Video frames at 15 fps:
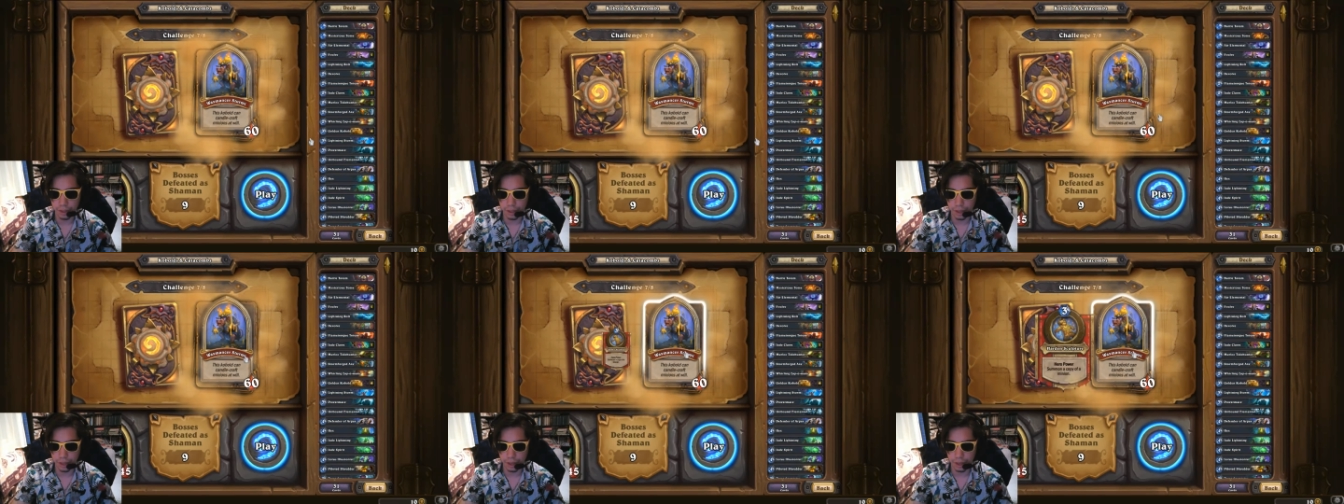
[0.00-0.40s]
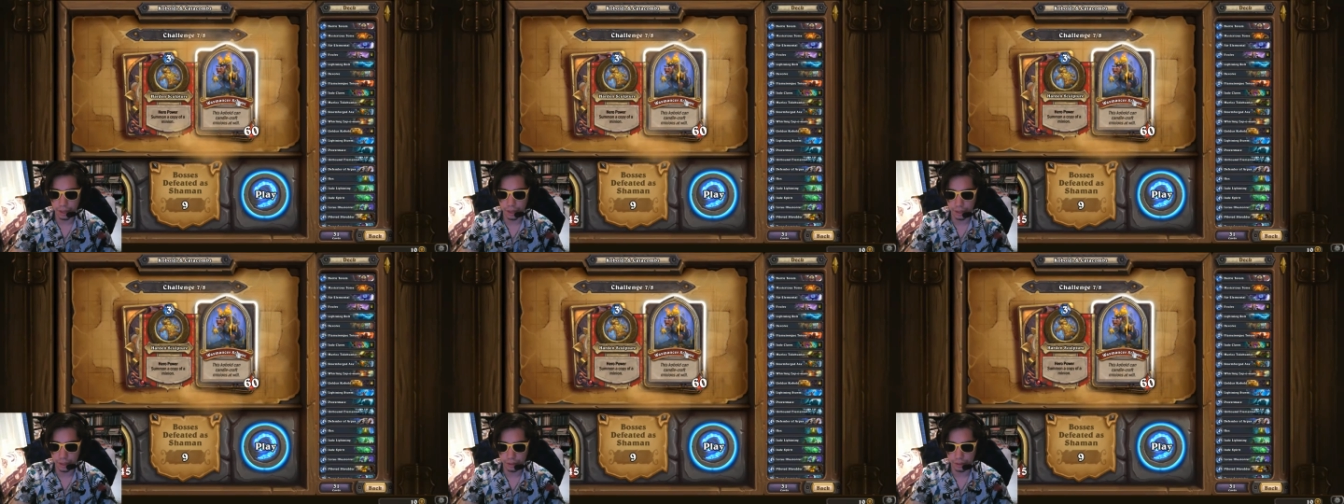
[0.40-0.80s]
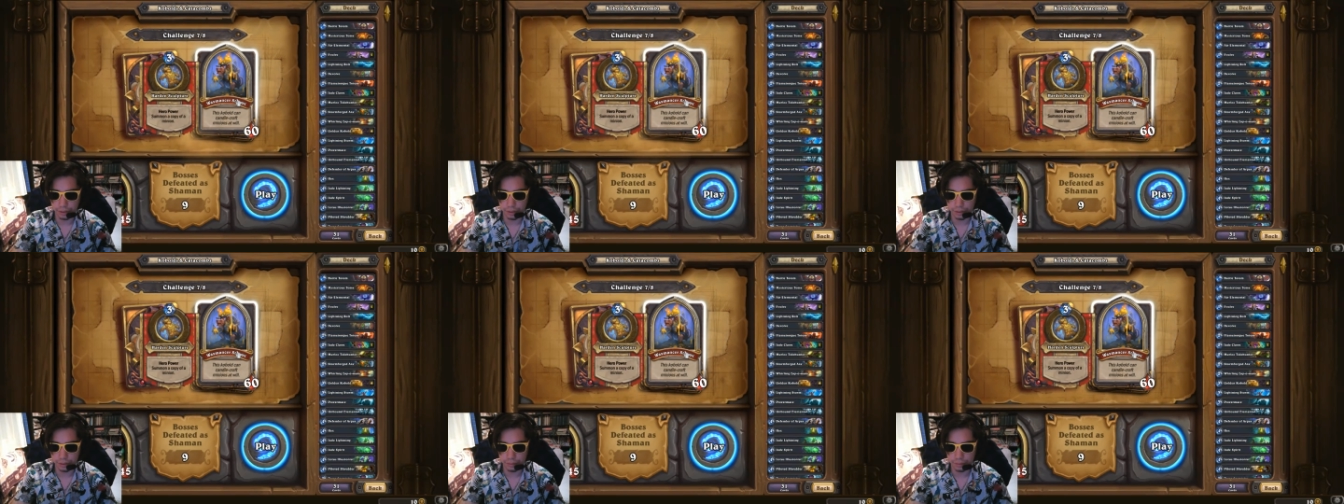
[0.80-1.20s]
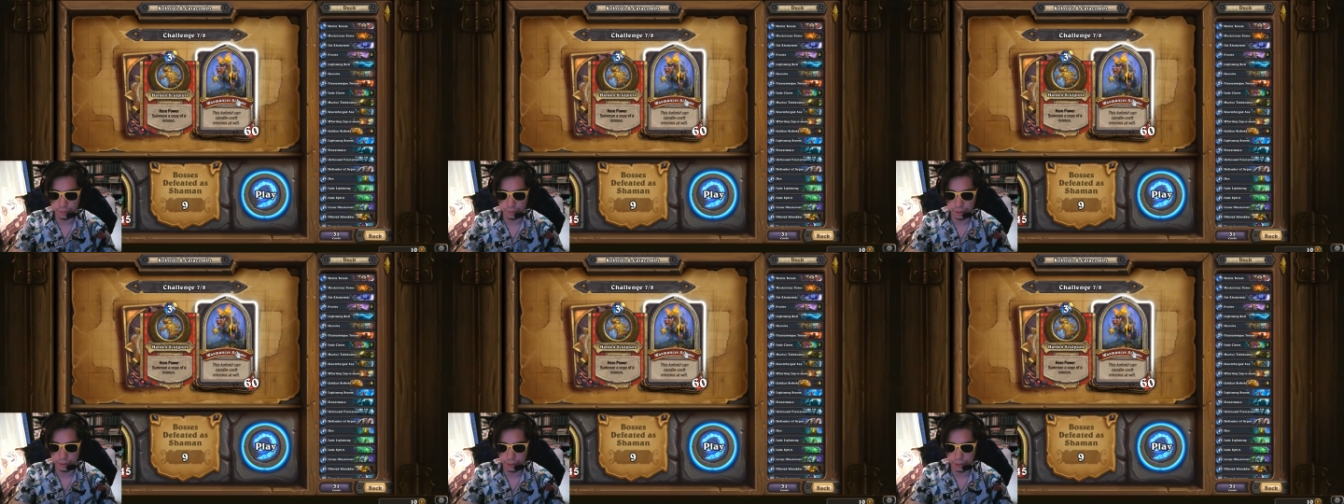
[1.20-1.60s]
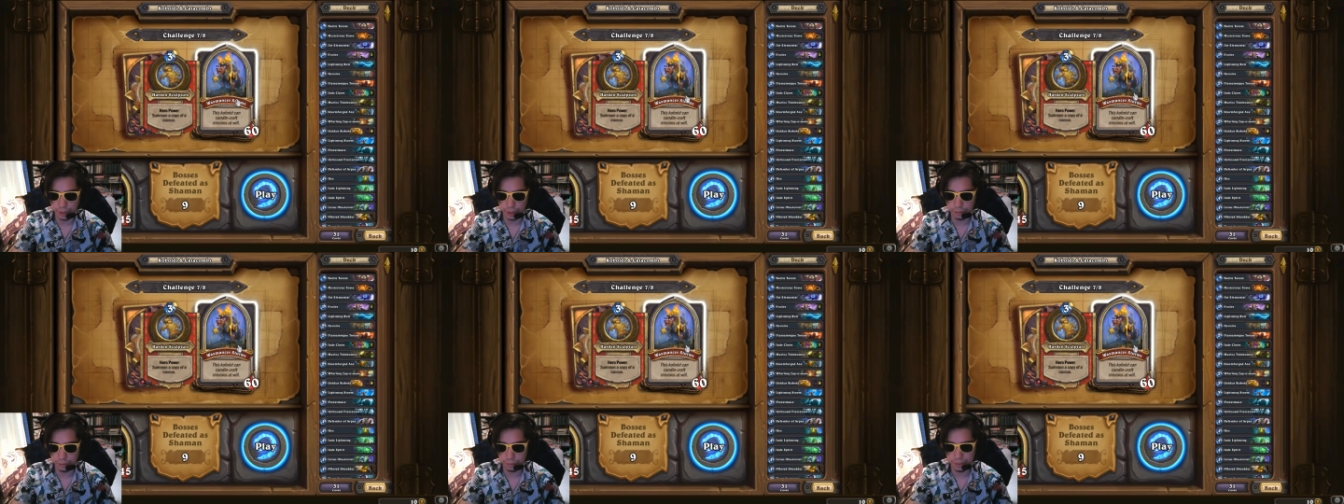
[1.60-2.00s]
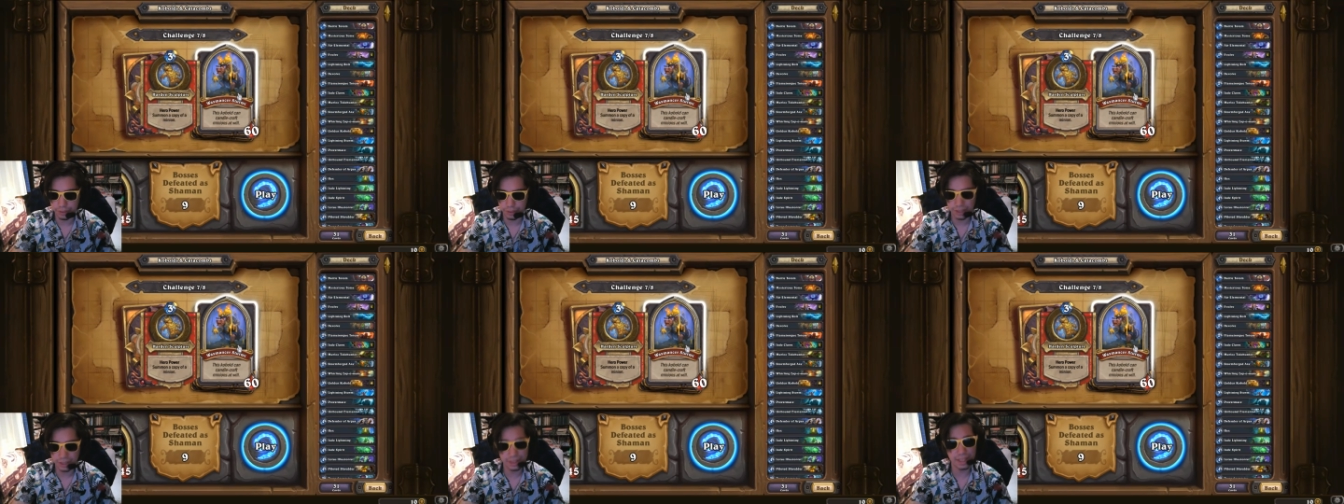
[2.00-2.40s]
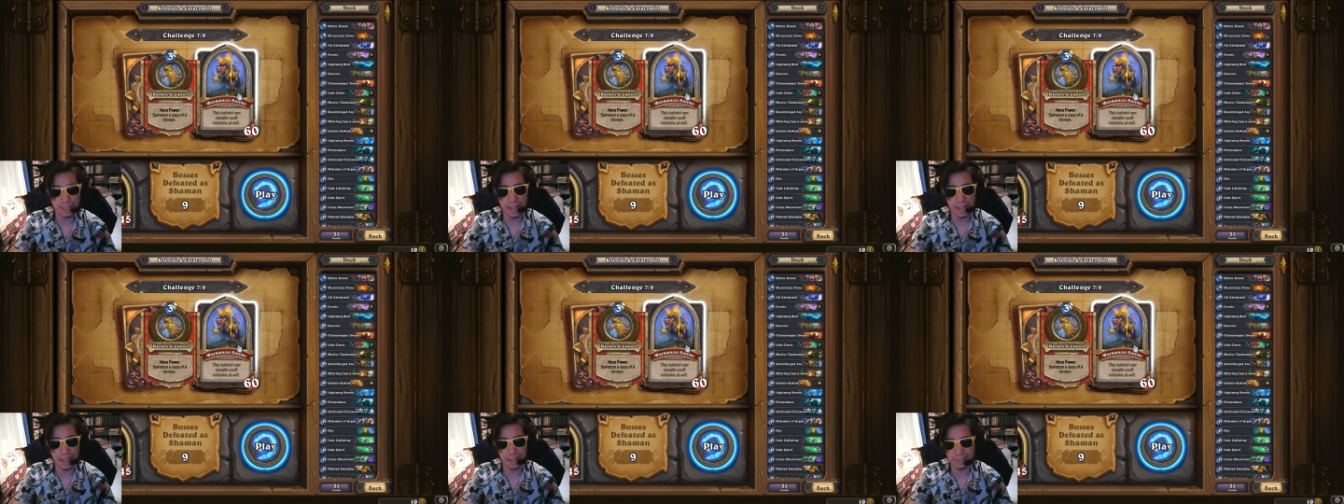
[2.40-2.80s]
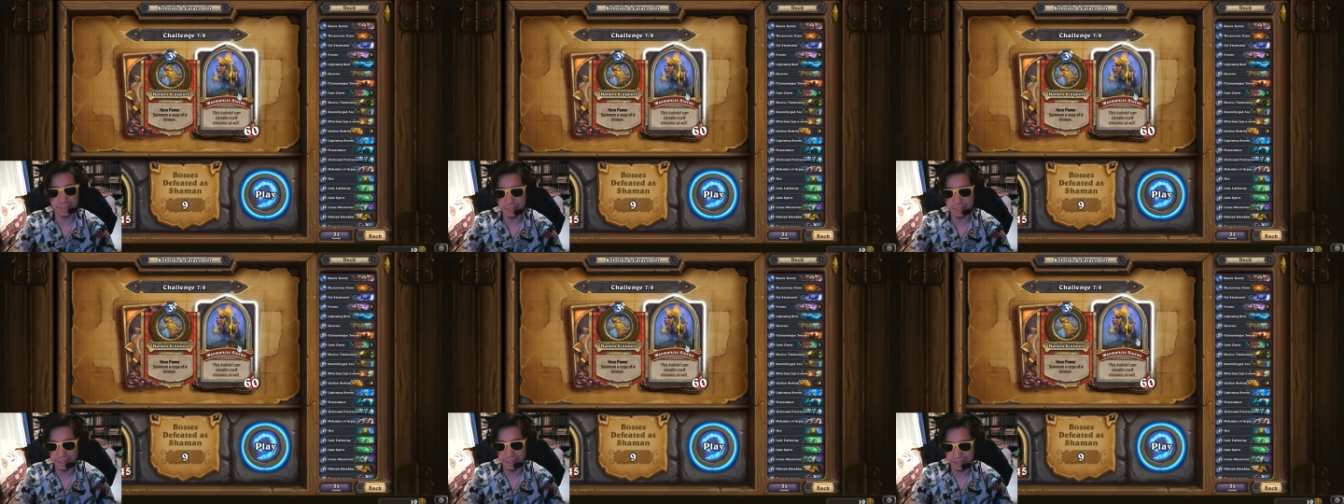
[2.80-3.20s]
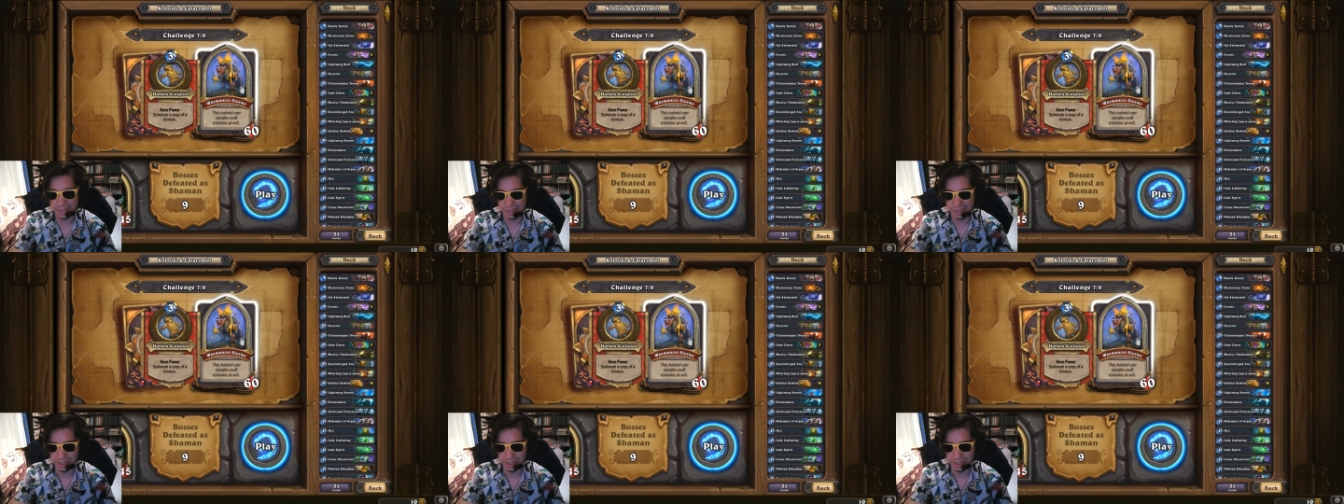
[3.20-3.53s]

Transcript: And yeah, sixty health, sixty.